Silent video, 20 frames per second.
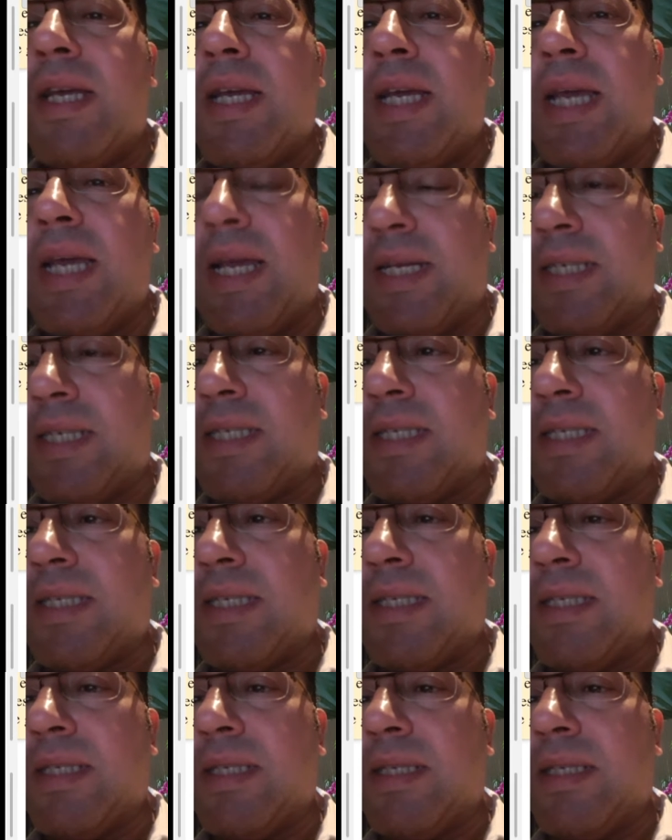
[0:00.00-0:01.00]

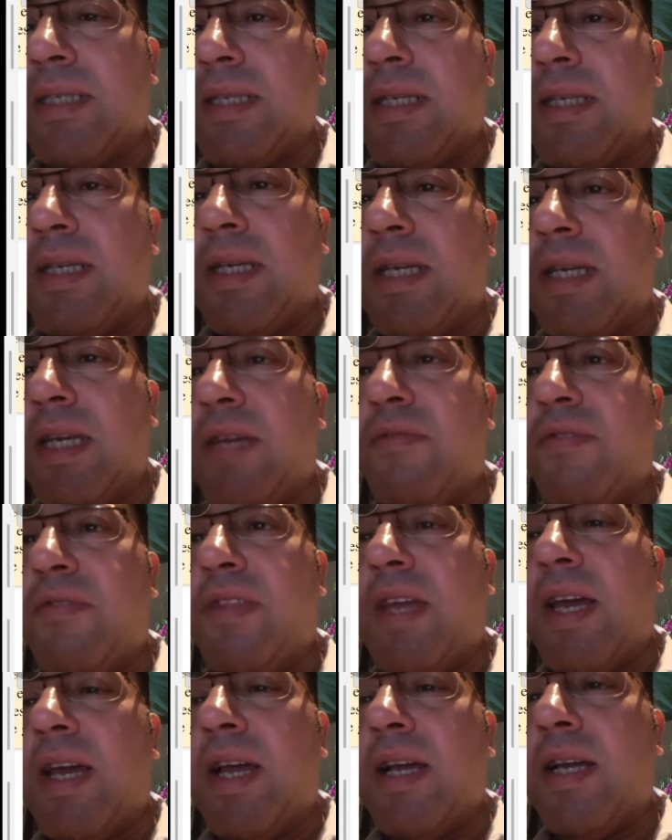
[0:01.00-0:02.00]
x if
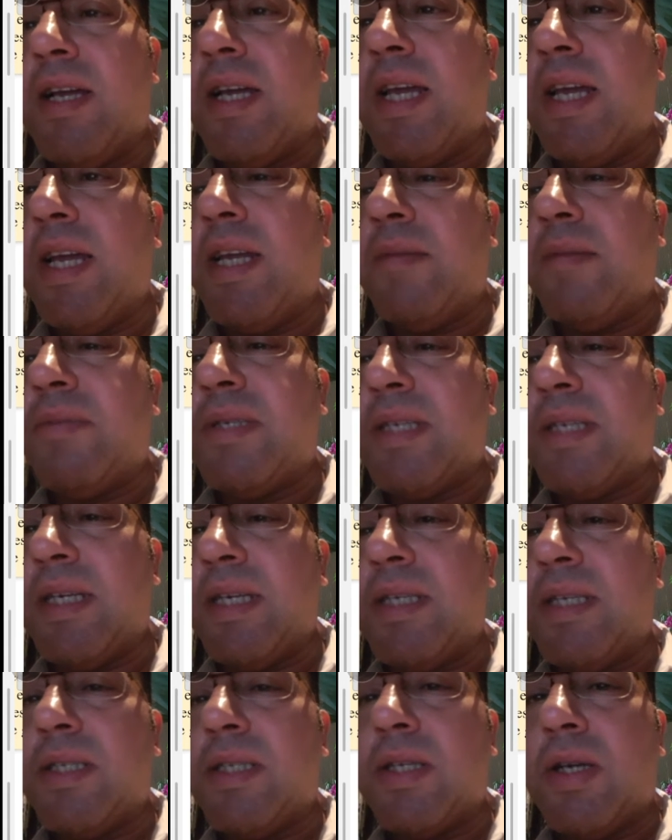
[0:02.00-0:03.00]
the ellipse
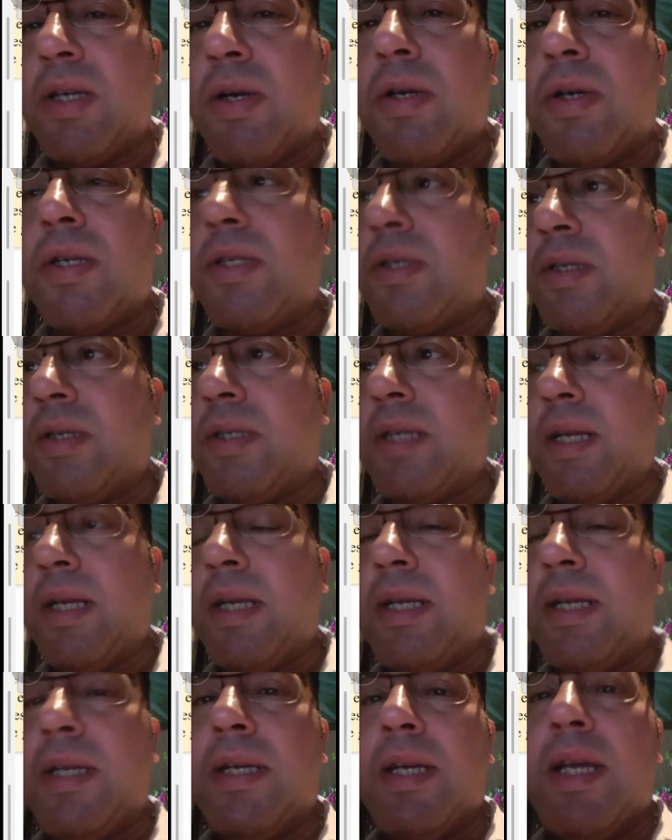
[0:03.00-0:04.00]
is horizontal.
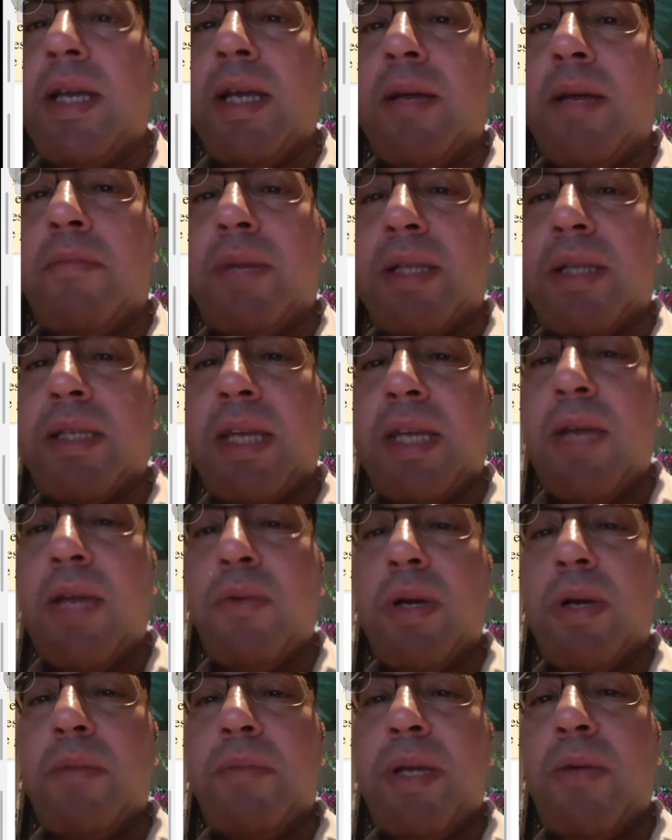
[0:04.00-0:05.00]
But A
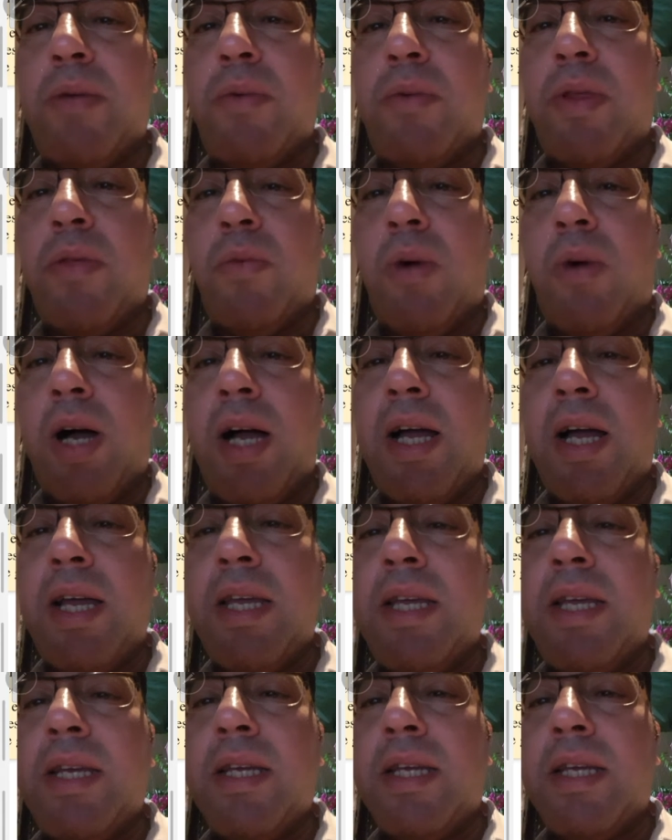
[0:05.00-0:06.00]
will be with
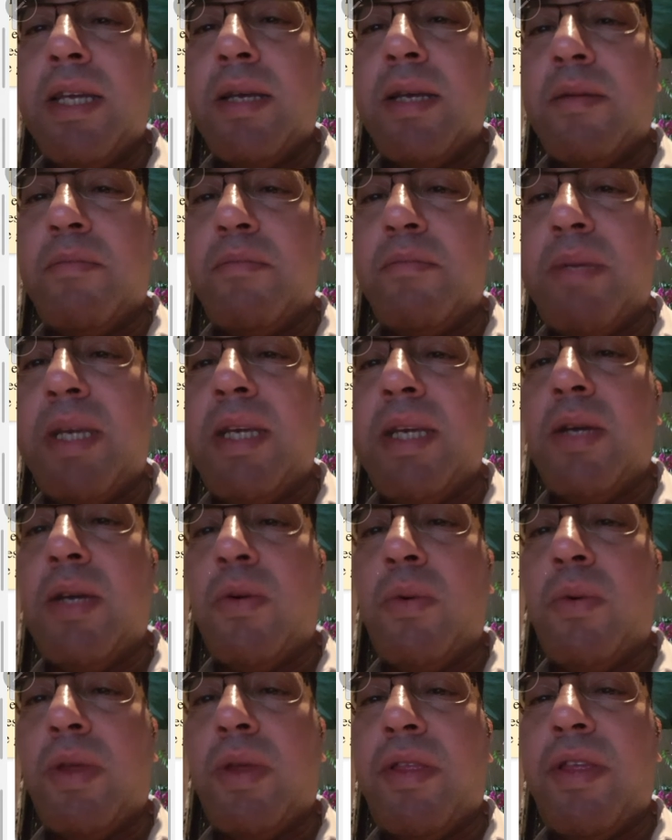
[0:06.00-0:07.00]
y, B
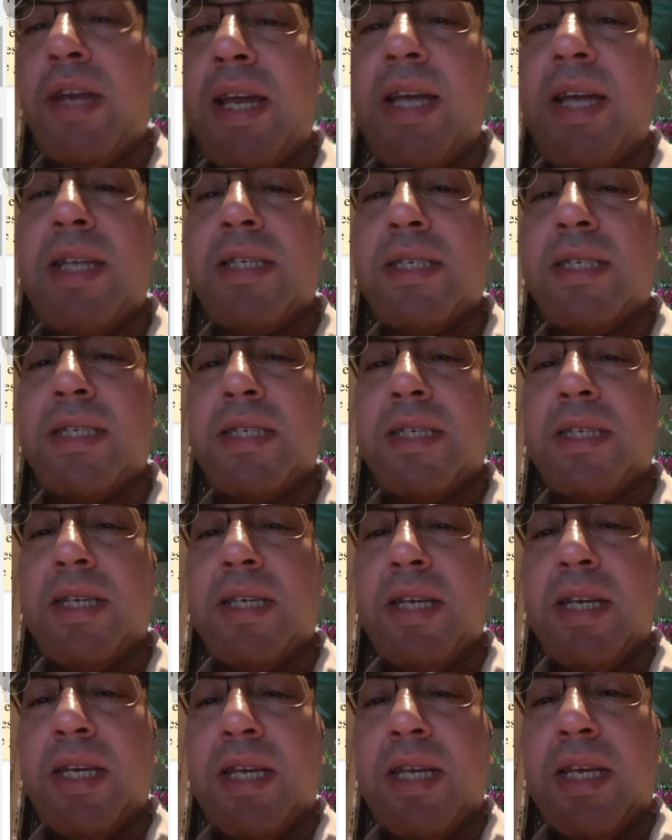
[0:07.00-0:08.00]
with x.
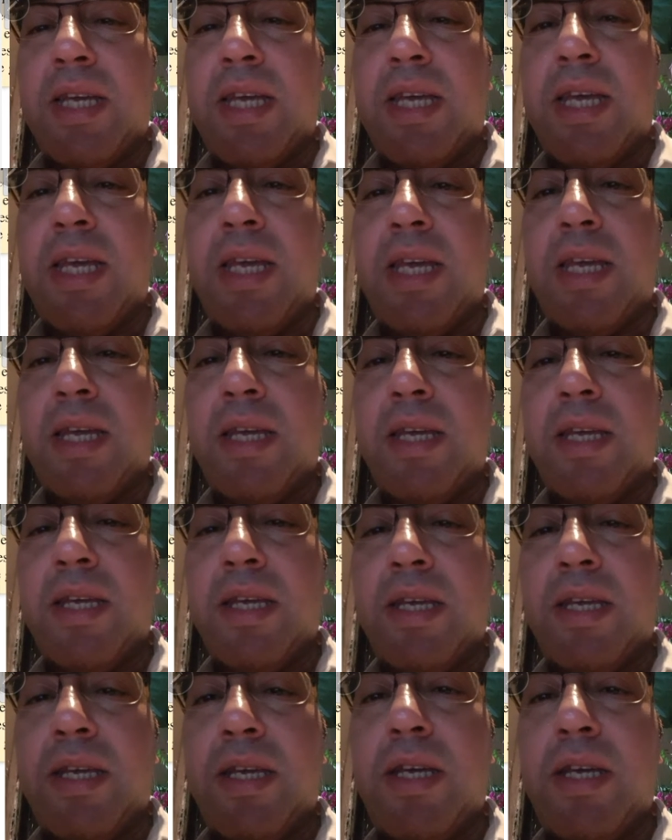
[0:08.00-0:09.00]
A
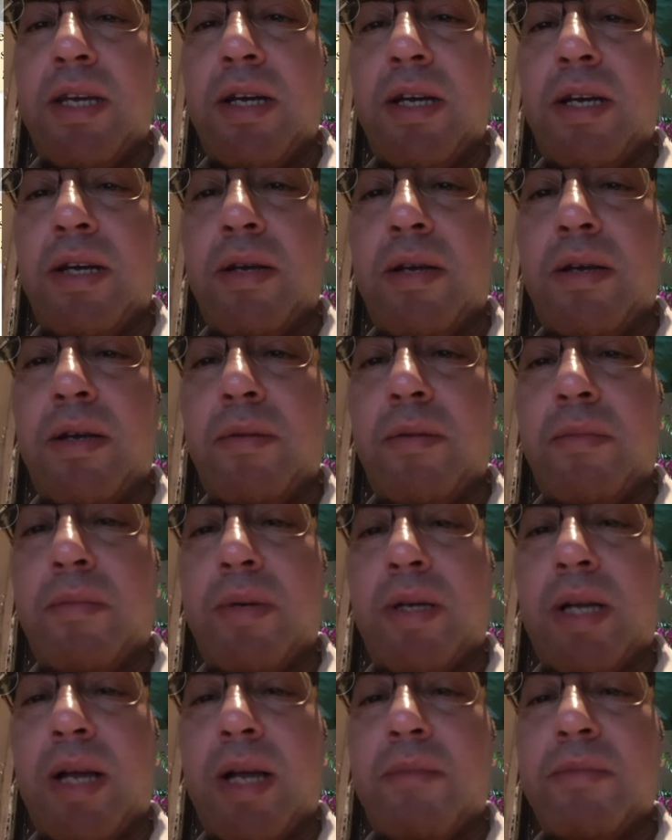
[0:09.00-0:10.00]
here
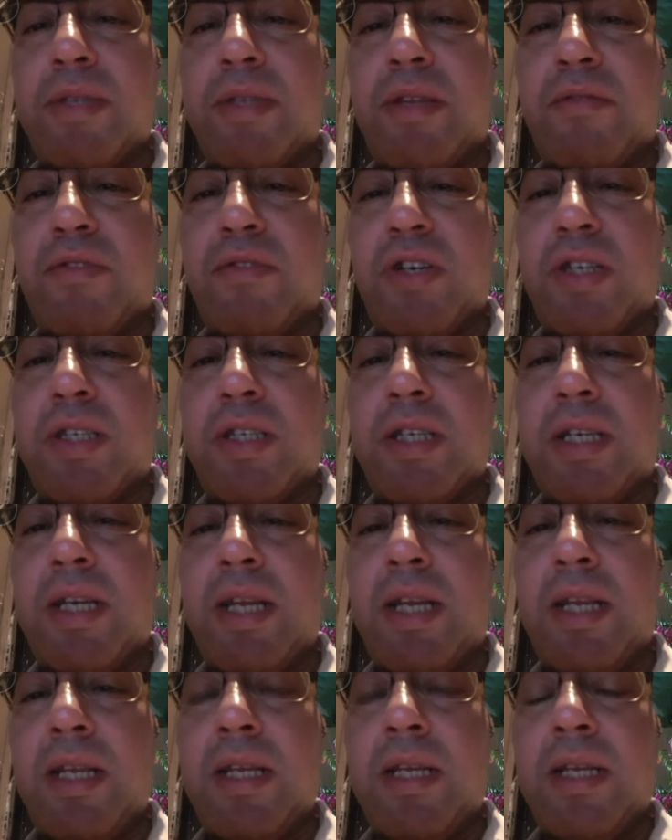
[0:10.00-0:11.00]
becomes the vertical